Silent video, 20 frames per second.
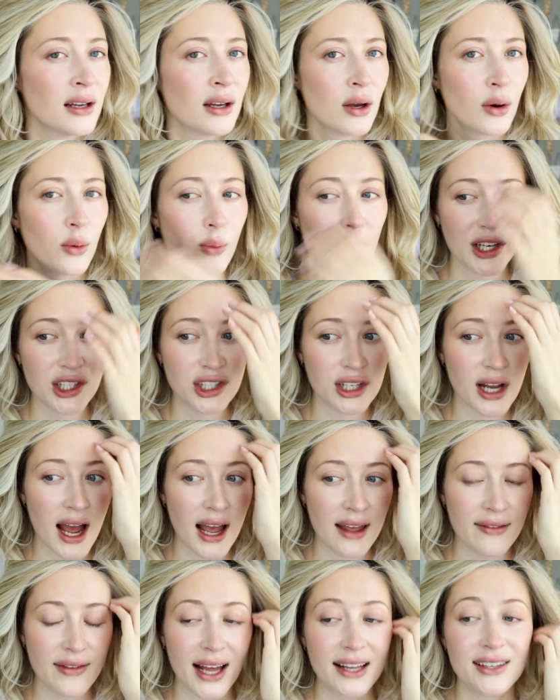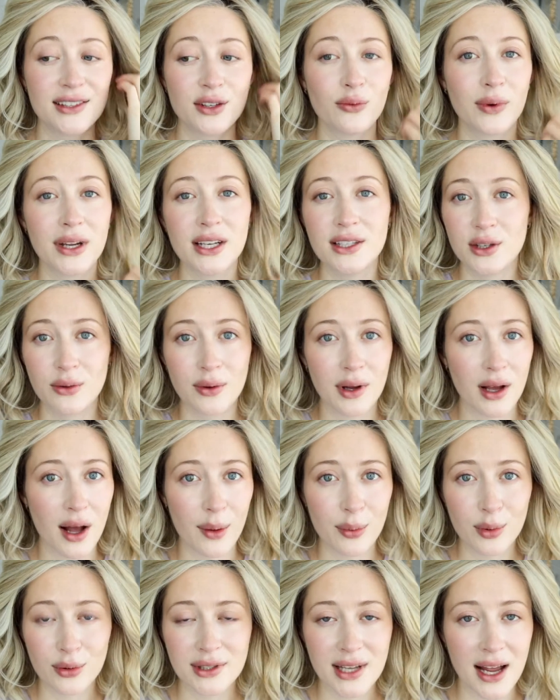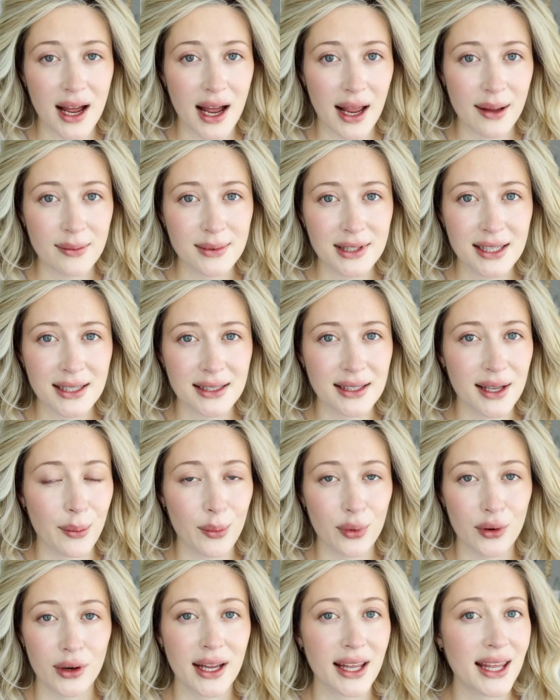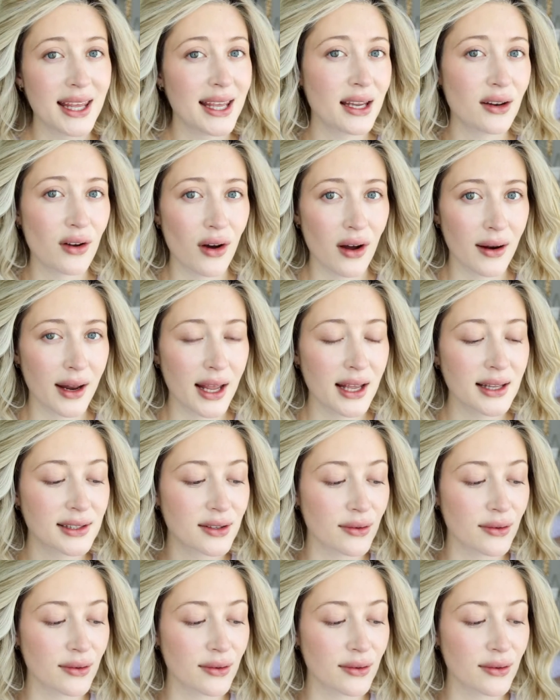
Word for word: which I've had to redo a couple times because I'm putting heat on it.